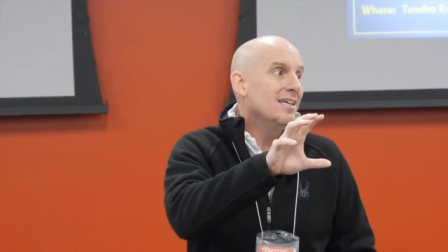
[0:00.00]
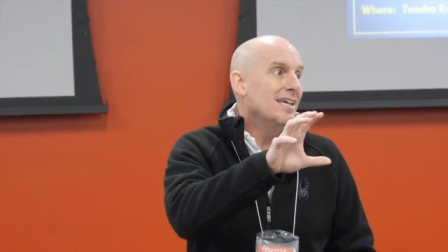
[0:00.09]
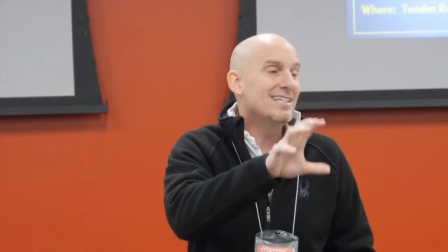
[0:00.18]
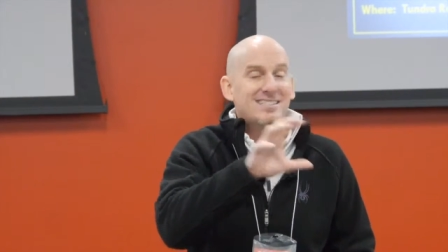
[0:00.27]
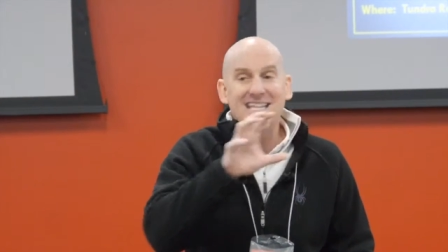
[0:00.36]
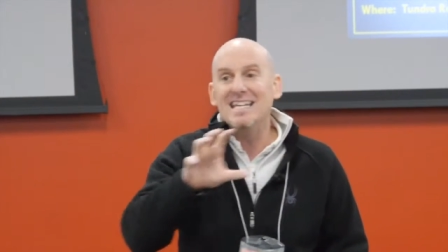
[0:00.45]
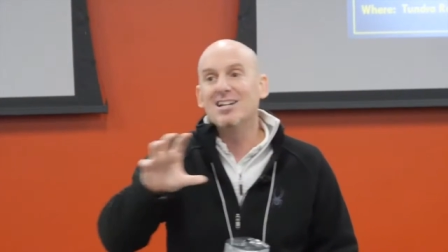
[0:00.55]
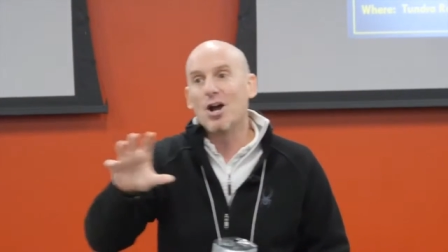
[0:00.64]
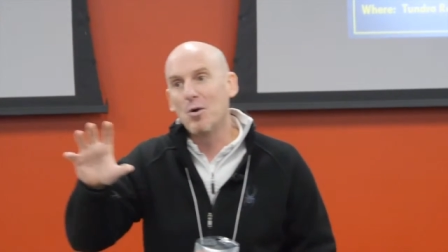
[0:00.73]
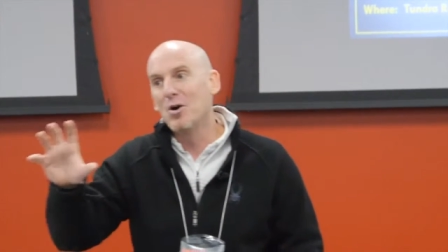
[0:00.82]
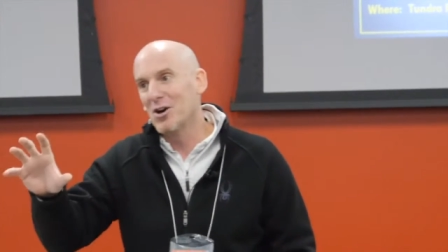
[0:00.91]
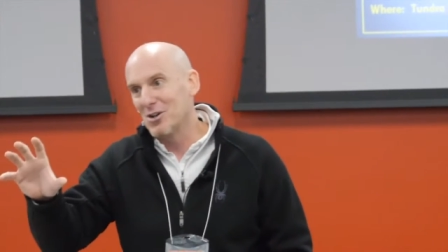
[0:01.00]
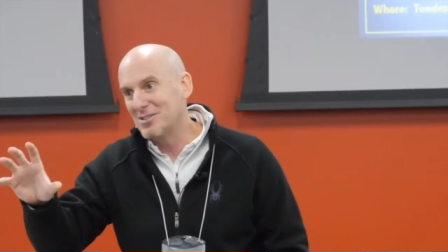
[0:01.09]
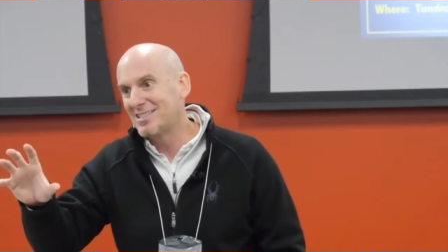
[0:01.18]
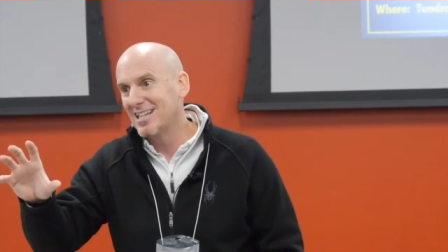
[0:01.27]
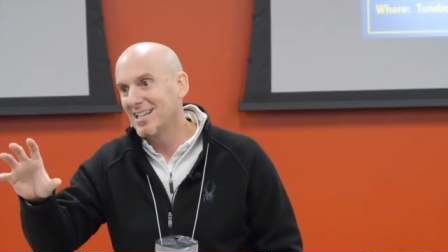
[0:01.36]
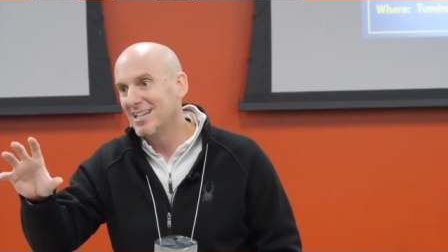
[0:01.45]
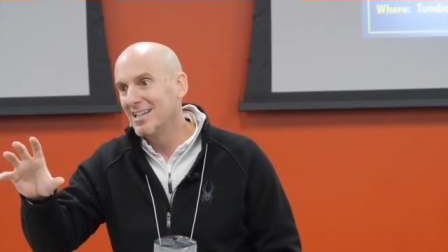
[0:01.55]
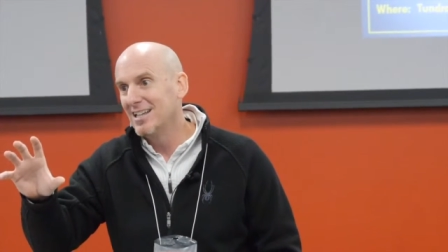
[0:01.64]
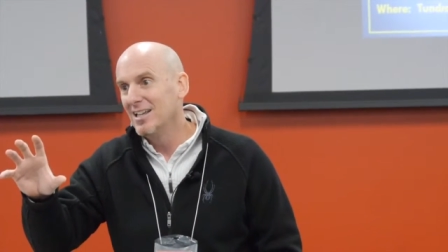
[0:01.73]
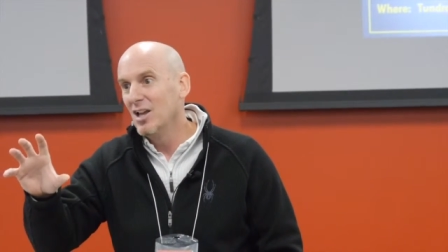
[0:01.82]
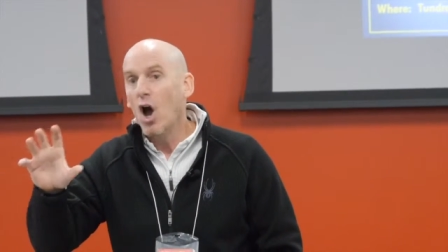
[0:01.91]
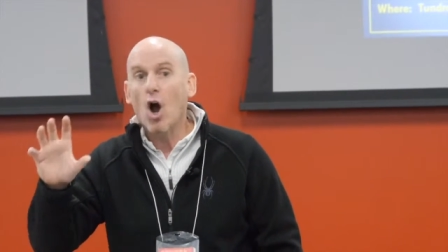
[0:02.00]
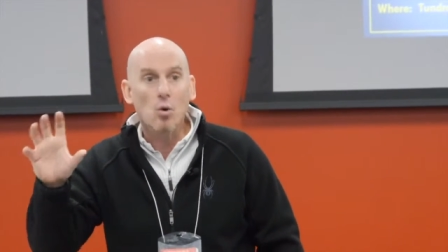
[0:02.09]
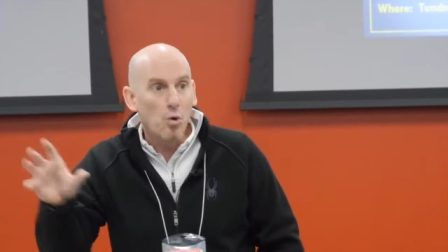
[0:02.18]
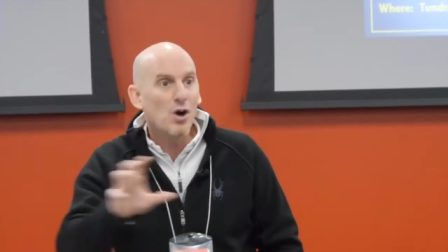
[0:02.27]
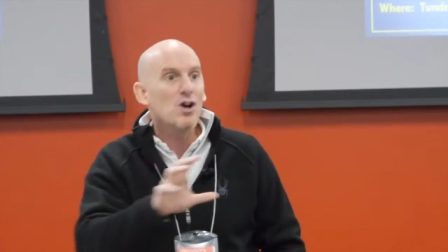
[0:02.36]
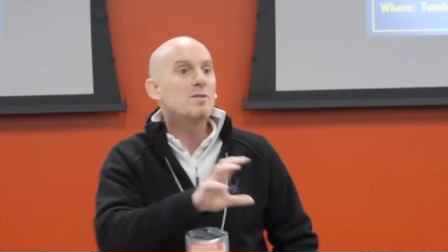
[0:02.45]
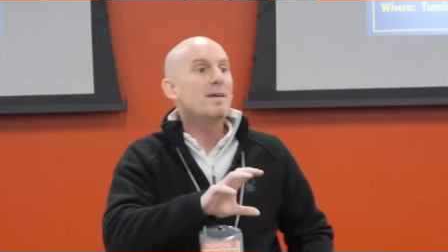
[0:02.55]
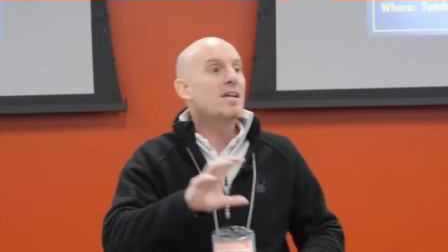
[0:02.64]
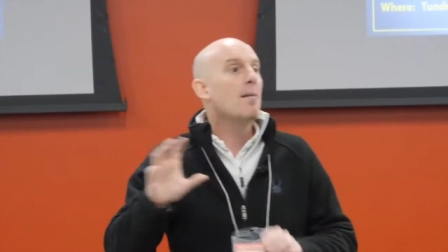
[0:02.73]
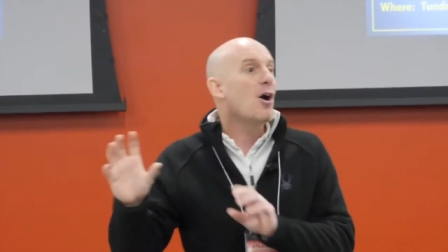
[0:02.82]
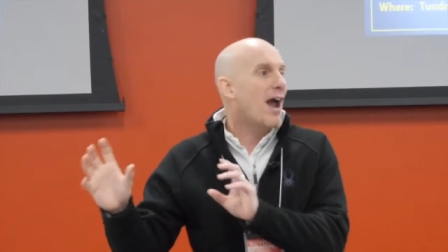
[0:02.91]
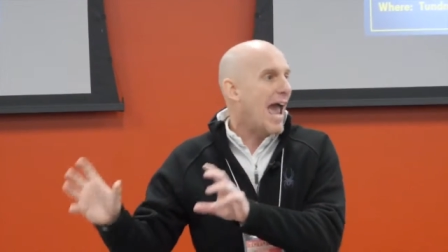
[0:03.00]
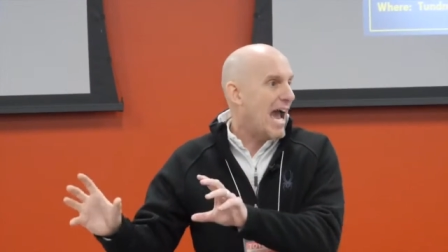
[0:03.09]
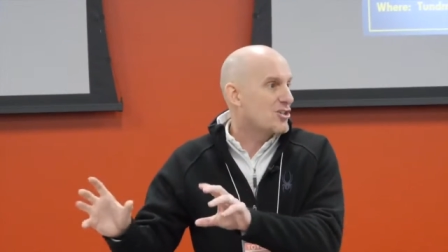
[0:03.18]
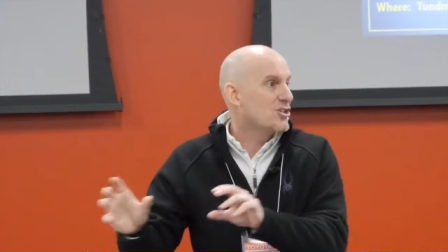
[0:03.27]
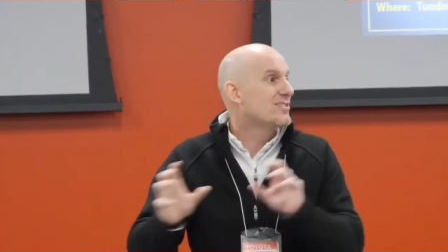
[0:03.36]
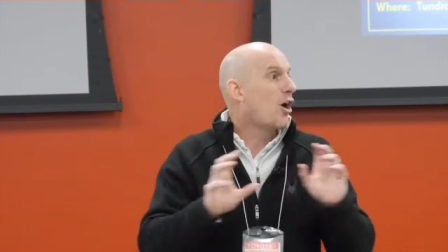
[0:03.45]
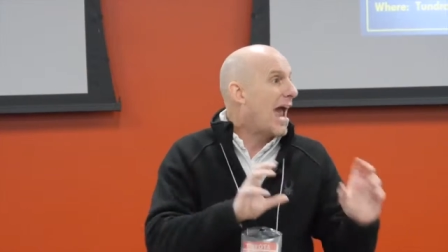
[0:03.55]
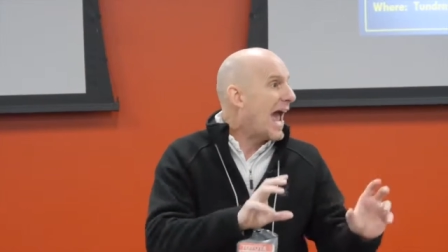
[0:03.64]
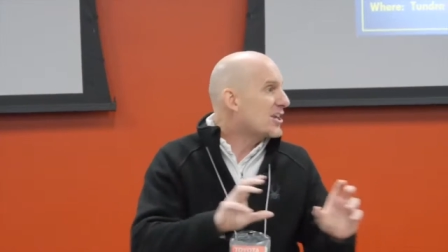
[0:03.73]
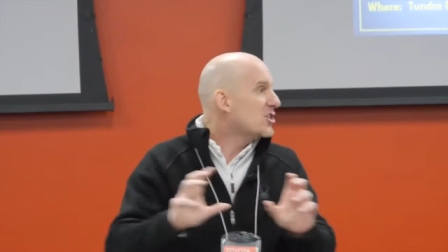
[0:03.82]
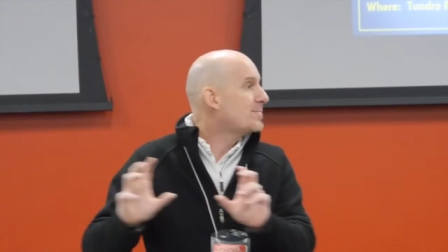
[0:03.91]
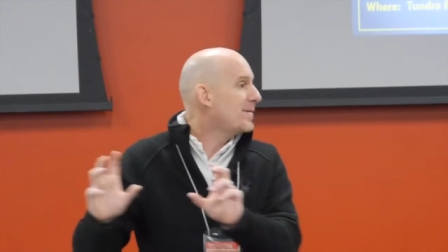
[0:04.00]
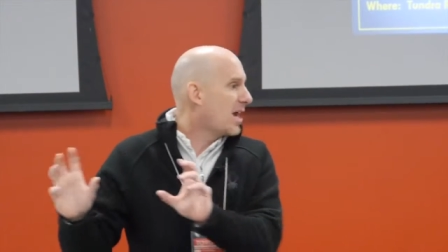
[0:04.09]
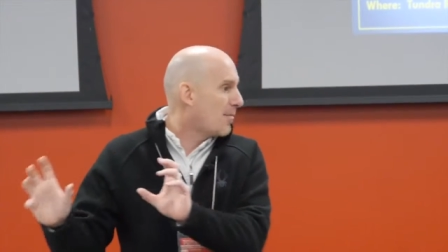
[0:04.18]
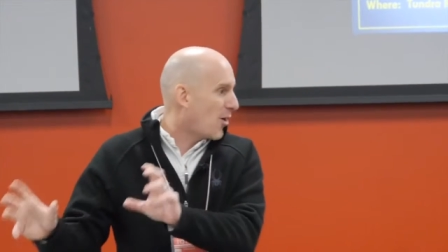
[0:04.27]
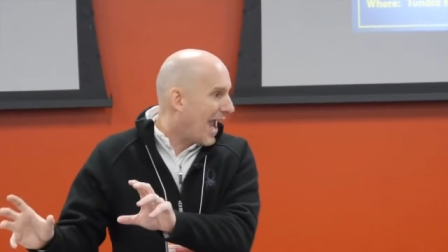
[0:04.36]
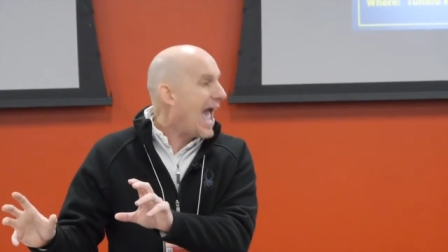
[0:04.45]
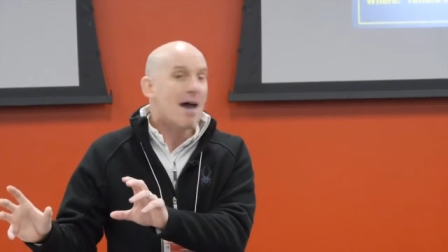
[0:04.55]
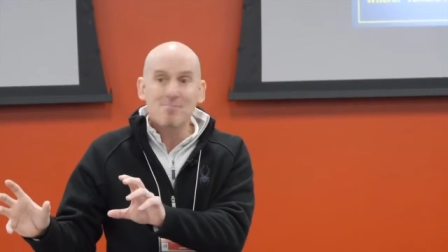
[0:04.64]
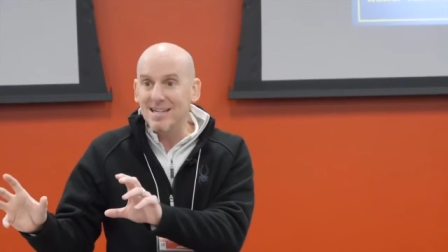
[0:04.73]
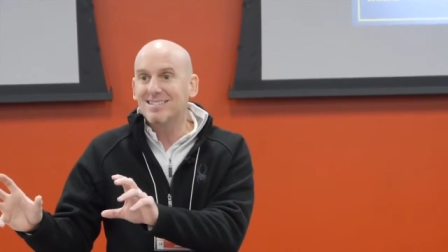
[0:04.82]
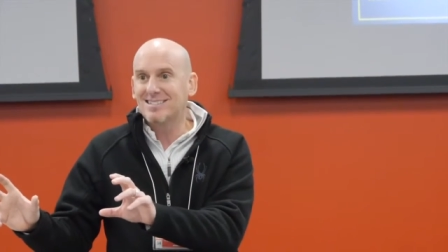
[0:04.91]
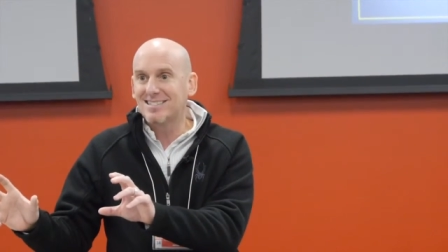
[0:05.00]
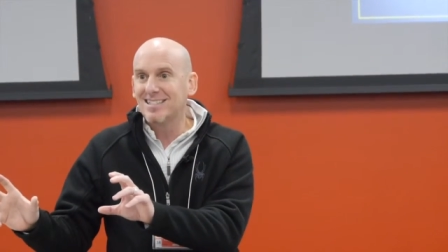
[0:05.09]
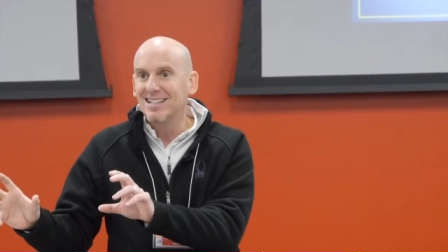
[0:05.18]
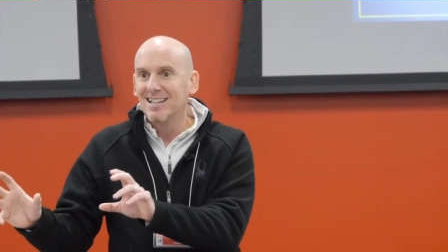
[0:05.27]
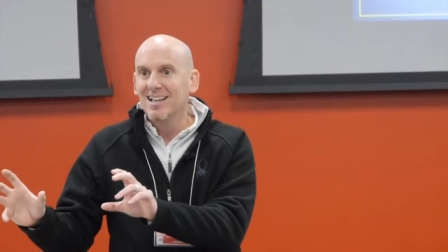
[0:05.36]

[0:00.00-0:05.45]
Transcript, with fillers: is seen in our words. Our words become our actions, our actions become our habits,